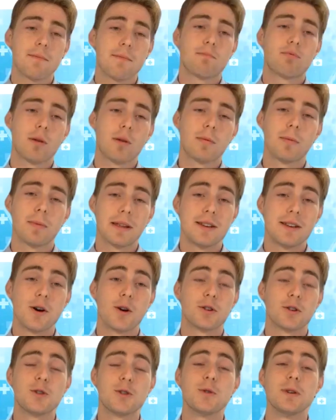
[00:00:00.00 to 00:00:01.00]
probably
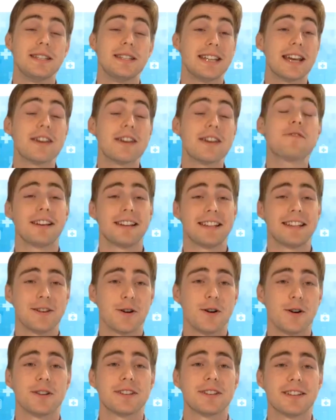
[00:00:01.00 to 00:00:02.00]
not to a definitely
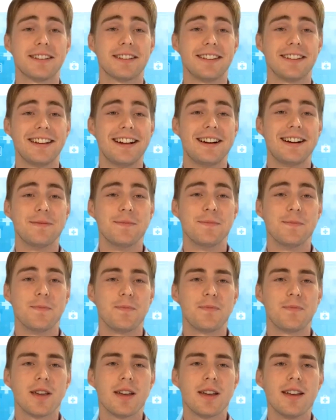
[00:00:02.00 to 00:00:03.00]
not,
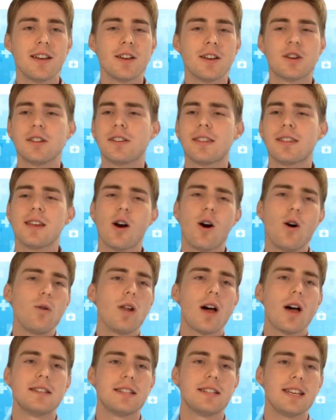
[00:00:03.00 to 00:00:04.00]
because the
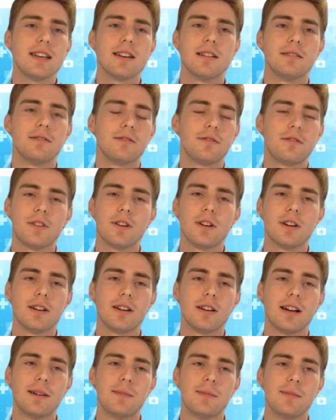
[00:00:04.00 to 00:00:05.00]
whole idea
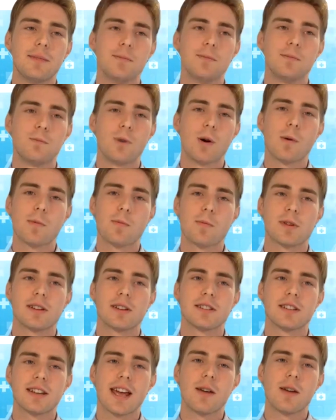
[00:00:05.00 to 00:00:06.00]
for what we're
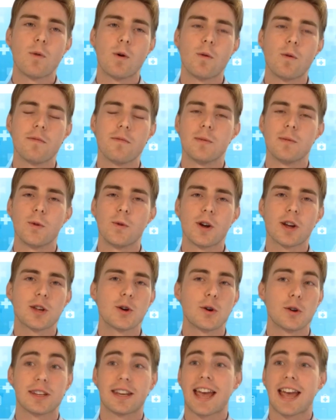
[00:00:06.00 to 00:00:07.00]
presenting today and what we've been working
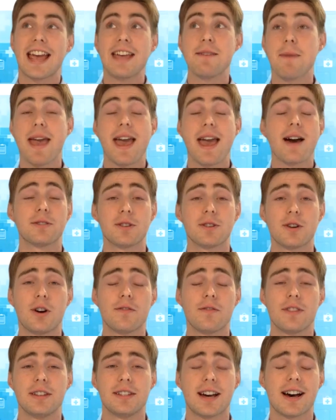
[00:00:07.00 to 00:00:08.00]
on came out
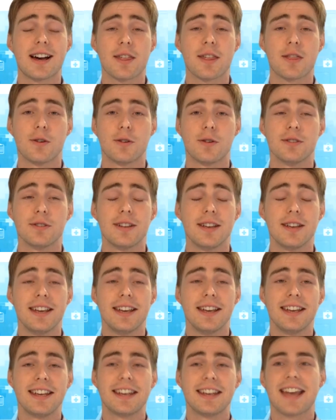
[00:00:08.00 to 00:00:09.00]
of the Datathon.
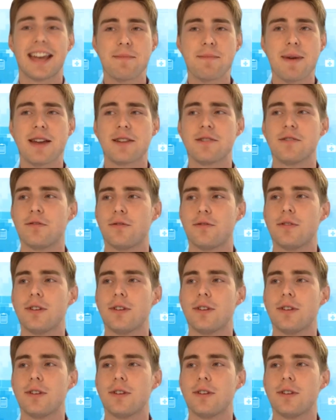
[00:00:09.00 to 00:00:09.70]
It came out of